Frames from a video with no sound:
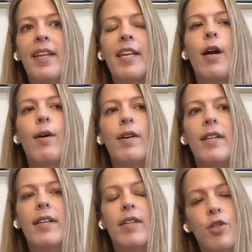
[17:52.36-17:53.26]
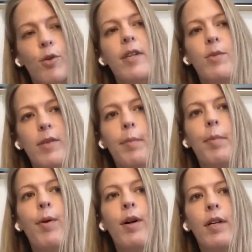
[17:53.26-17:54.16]
you know, the choice was
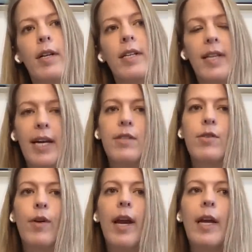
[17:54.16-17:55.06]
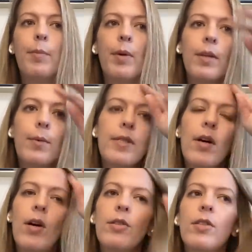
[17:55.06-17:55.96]
important. That's great. But there was
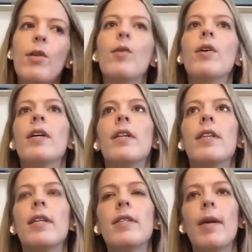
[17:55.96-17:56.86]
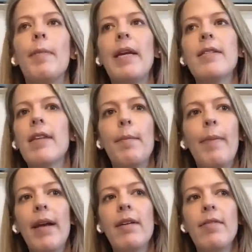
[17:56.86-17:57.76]
also these amazing
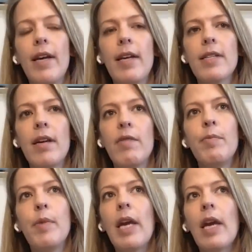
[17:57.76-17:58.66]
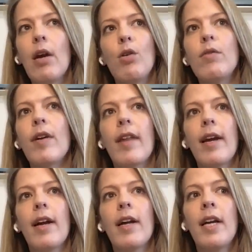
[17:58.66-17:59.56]
benefits of being over
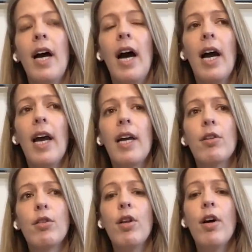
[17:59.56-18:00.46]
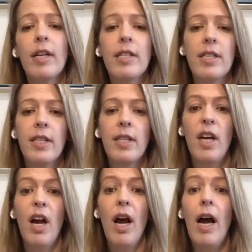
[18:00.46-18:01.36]
there. I looked
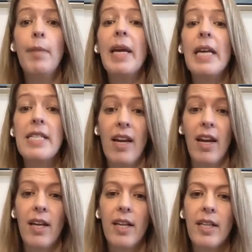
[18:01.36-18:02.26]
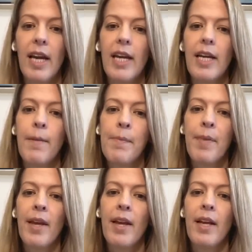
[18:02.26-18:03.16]
amazing. Like,
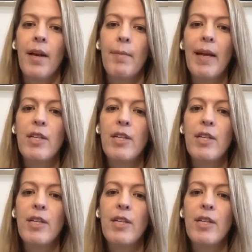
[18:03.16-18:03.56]
my